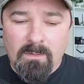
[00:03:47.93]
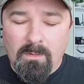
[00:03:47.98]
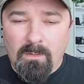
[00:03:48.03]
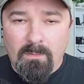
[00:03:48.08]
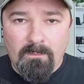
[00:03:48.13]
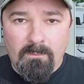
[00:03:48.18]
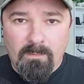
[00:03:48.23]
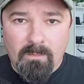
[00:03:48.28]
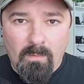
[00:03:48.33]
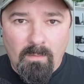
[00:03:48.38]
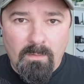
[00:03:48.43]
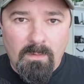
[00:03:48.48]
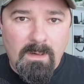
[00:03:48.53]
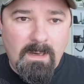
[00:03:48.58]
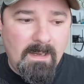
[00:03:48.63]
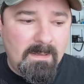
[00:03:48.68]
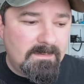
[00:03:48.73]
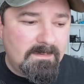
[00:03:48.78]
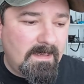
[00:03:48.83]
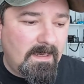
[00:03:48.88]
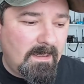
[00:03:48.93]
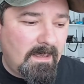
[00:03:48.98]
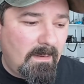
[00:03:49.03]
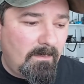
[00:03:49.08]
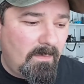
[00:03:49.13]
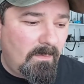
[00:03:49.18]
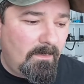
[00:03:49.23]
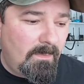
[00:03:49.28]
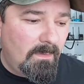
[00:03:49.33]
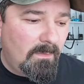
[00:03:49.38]
or LoRa has that
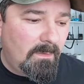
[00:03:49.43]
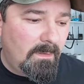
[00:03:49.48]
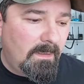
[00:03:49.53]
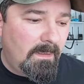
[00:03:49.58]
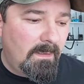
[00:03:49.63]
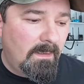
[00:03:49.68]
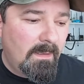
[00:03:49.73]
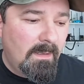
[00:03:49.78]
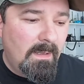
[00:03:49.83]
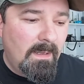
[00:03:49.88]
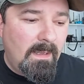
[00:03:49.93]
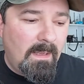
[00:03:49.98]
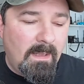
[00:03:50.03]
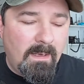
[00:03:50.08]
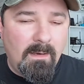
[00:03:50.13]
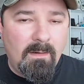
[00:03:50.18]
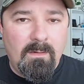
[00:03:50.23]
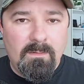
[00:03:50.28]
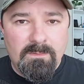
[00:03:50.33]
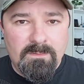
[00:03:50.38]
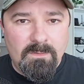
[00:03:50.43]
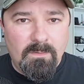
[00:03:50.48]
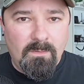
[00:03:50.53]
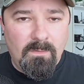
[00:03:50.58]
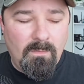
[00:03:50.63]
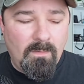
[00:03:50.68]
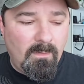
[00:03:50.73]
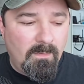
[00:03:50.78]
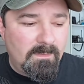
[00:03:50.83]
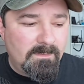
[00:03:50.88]
capability, and so
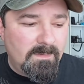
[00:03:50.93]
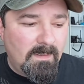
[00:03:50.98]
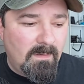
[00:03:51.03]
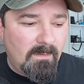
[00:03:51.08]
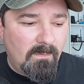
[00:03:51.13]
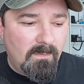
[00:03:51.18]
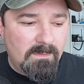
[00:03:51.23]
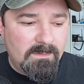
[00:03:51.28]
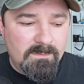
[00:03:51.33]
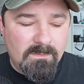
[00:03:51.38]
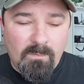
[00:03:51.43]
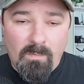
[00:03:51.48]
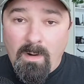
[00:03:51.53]
do all these other ones.